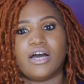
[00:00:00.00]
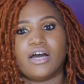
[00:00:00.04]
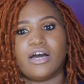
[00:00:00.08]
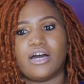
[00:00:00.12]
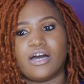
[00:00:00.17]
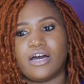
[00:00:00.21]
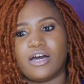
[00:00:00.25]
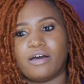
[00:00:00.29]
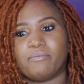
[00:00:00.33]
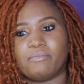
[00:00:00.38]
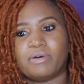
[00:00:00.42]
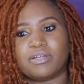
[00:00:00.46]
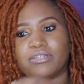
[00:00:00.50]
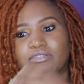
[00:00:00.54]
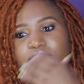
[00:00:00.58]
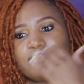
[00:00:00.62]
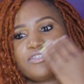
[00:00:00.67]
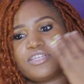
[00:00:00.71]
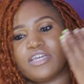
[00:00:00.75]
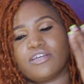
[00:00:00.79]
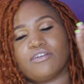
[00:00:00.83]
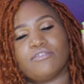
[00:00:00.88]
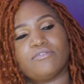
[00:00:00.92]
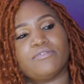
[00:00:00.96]
I
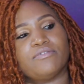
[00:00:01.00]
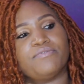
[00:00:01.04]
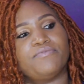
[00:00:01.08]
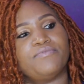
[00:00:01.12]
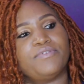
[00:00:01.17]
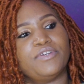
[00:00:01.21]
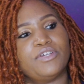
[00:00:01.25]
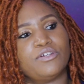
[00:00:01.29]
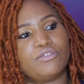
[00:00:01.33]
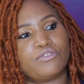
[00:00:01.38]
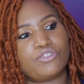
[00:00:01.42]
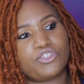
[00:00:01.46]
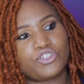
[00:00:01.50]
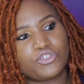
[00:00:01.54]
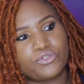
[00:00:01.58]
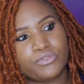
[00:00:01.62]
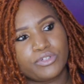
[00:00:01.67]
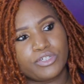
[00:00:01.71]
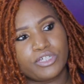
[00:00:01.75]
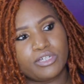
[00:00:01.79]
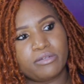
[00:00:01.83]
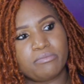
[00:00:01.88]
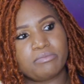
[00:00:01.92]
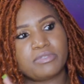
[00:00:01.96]
take on the field
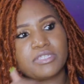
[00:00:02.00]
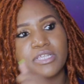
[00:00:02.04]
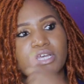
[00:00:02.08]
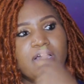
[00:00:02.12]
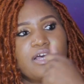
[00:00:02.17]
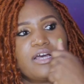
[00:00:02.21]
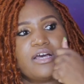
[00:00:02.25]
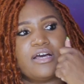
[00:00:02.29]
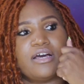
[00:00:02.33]
trips.